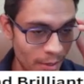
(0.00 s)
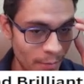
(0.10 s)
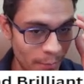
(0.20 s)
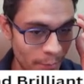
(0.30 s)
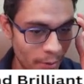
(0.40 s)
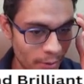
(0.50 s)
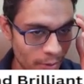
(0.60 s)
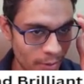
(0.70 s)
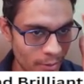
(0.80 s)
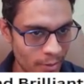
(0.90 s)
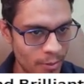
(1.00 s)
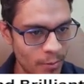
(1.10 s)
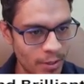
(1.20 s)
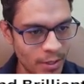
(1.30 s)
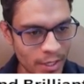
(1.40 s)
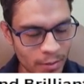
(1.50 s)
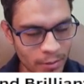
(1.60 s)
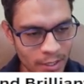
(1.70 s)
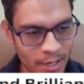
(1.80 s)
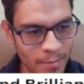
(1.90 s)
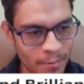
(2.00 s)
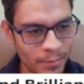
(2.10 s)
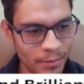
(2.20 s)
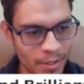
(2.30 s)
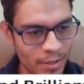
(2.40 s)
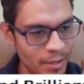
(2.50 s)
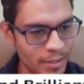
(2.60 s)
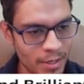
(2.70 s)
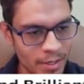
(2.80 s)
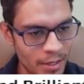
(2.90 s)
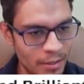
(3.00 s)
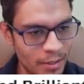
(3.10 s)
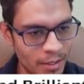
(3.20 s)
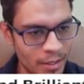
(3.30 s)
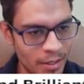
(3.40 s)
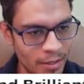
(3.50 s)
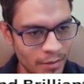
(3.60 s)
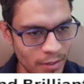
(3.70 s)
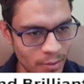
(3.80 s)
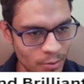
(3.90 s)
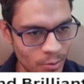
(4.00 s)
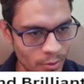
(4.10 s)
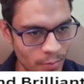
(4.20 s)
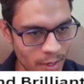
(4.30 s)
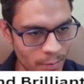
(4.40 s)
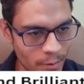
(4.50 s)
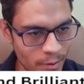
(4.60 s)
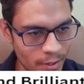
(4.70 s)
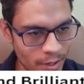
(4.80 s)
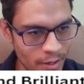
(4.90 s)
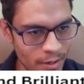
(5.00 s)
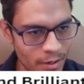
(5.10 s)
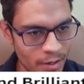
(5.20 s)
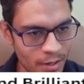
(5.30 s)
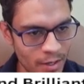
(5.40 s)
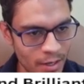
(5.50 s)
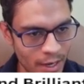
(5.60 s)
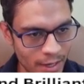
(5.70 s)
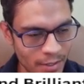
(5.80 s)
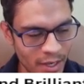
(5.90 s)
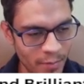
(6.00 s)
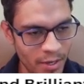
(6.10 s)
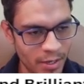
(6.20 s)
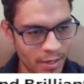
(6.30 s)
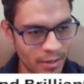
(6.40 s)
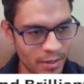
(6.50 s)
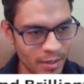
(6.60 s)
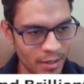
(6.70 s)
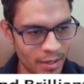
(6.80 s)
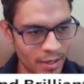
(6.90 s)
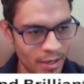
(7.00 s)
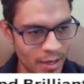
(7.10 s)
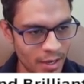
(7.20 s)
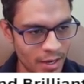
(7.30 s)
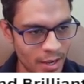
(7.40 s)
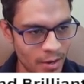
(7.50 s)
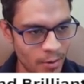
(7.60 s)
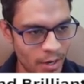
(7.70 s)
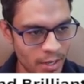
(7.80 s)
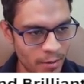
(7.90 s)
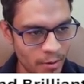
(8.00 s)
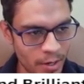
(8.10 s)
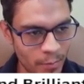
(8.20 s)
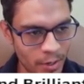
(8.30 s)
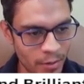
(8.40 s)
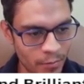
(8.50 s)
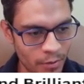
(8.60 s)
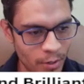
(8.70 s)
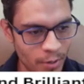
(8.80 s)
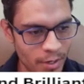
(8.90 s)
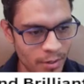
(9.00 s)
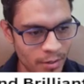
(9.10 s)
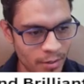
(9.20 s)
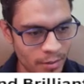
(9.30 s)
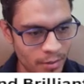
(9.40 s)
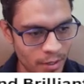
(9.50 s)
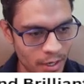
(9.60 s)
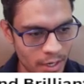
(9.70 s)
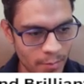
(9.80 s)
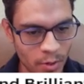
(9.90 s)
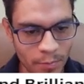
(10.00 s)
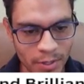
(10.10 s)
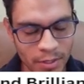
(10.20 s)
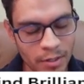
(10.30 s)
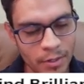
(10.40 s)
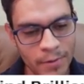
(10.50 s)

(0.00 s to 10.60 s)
But with little time, they didn't see that. They just took my pawn here. I take back, and now I am gonna play for a win. I am up material.